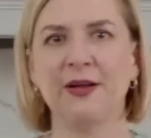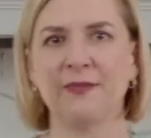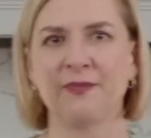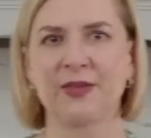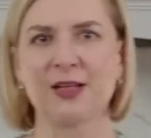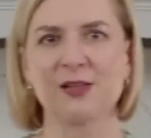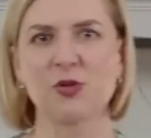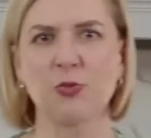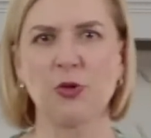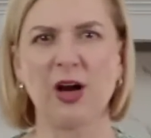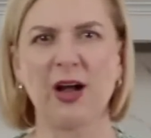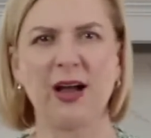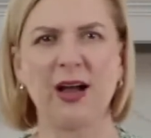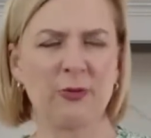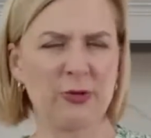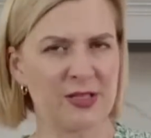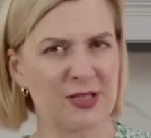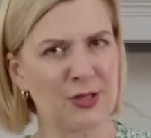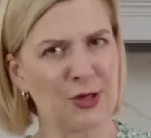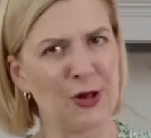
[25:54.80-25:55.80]
That's why I
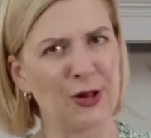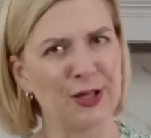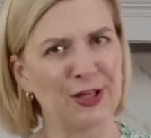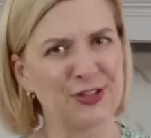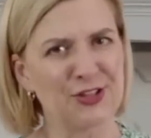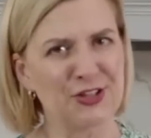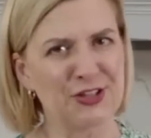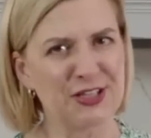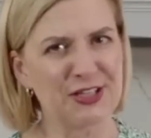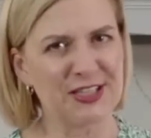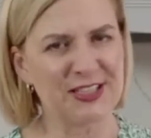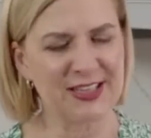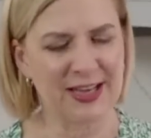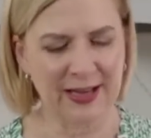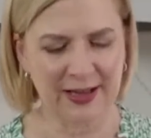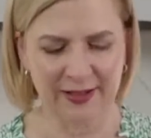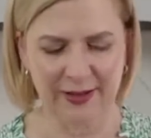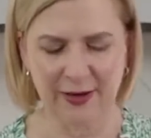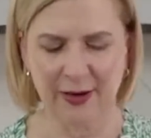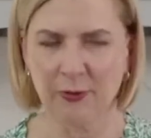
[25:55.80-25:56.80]
was stalling just a
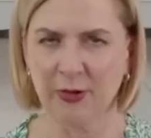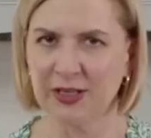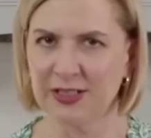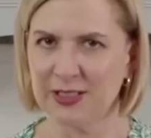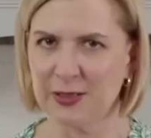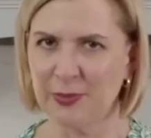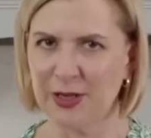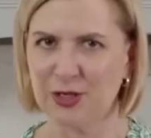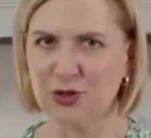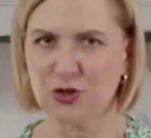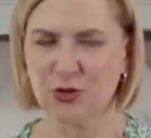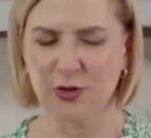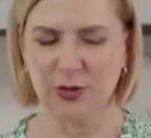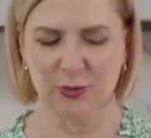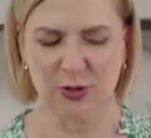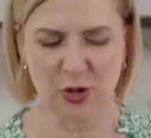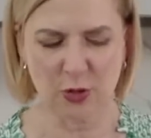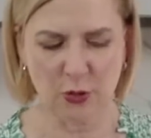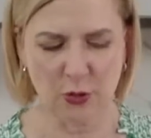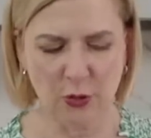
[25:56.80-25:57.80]
second there. I wanted to make sure it
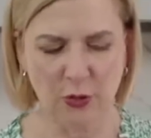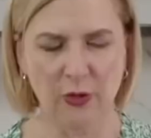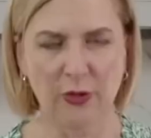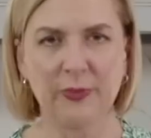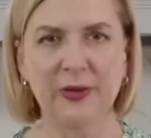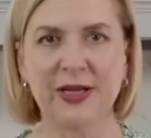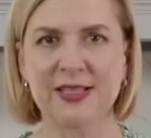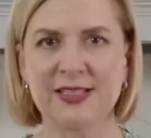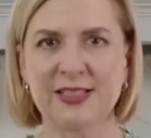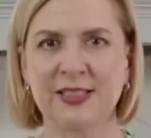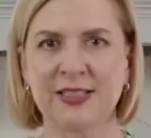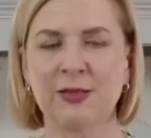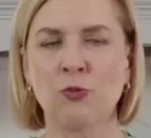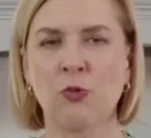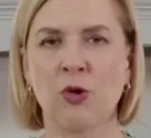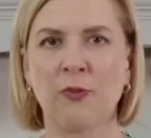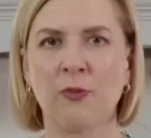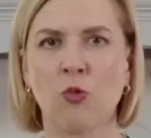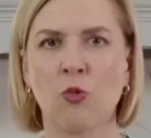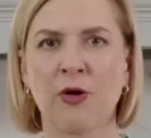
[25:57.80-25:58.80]
was cool because I didn't
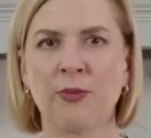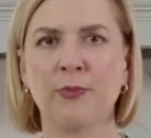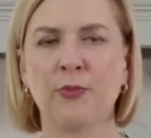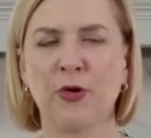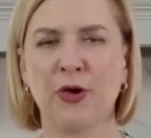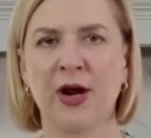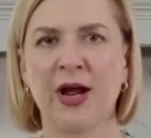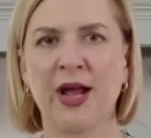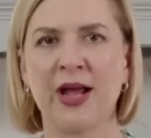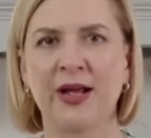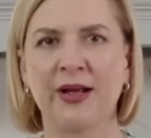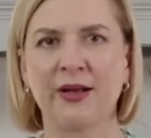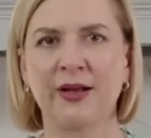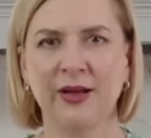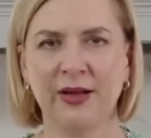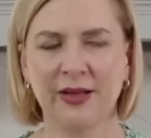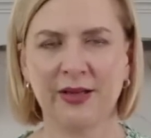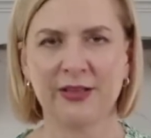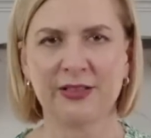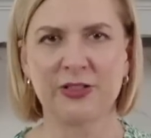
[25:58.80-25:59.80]
want more meringue
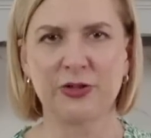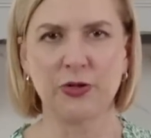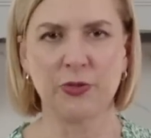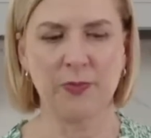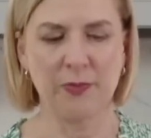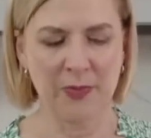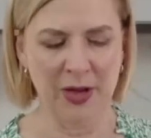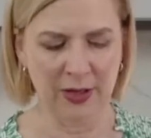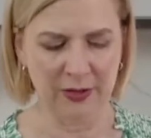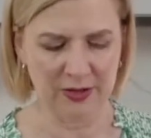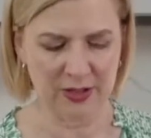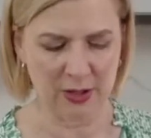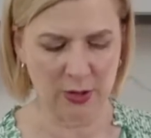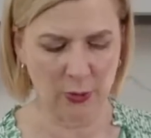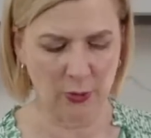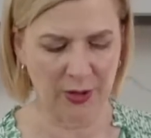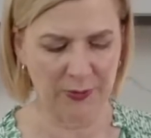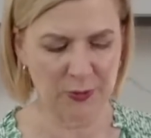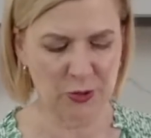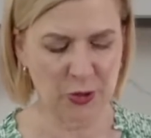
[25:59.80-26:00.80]
to melt the
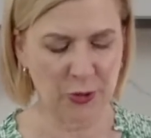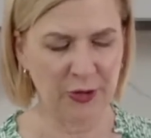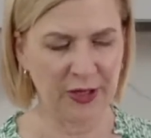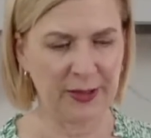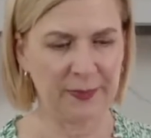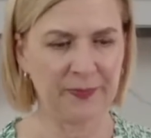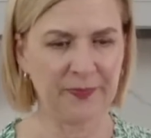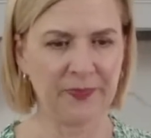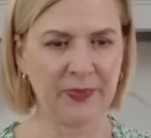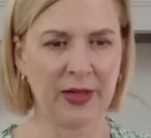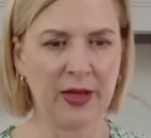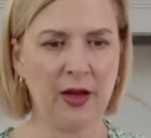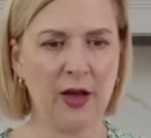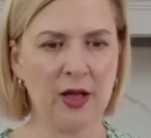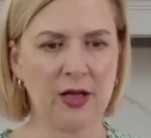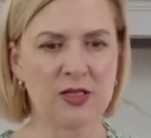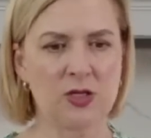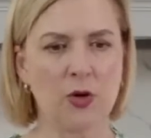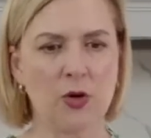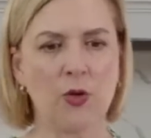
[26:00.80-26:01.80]
whipped cream.
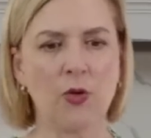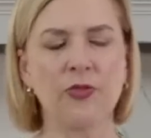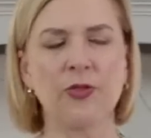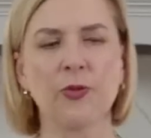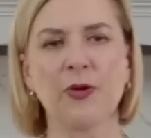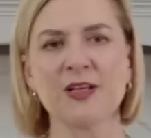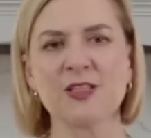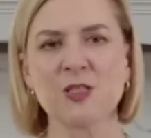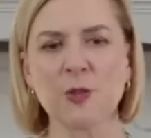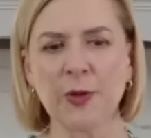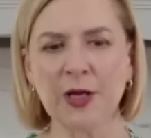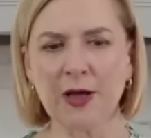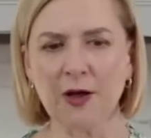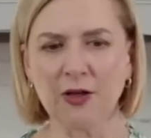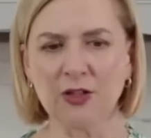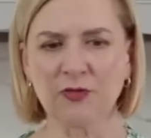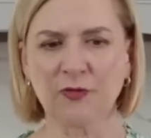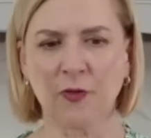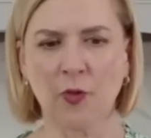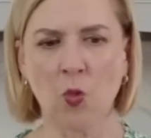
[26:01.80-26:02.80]
So the recipe
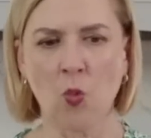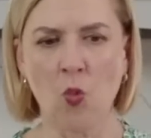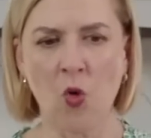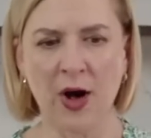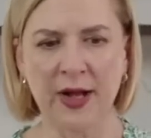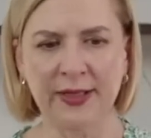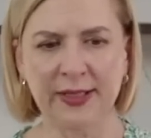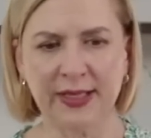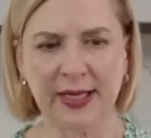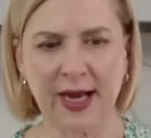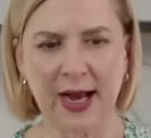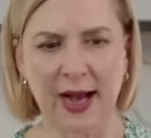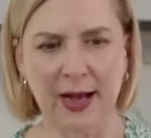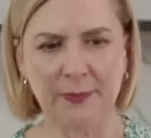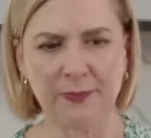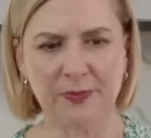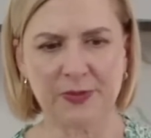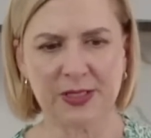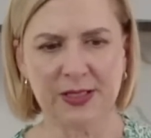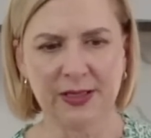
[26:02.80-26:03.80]
calls for 1
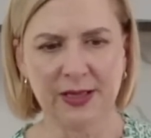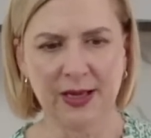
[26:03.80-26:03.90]
cup